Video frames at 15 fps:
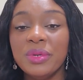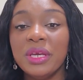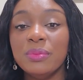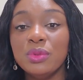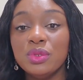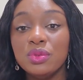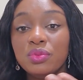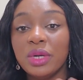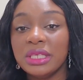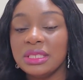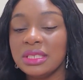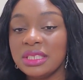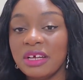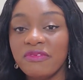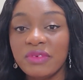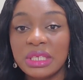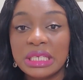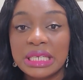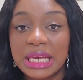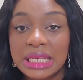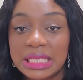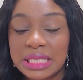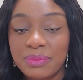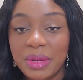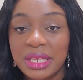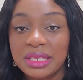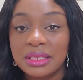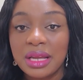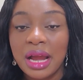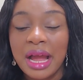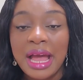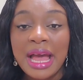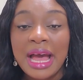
able to register for the next semester.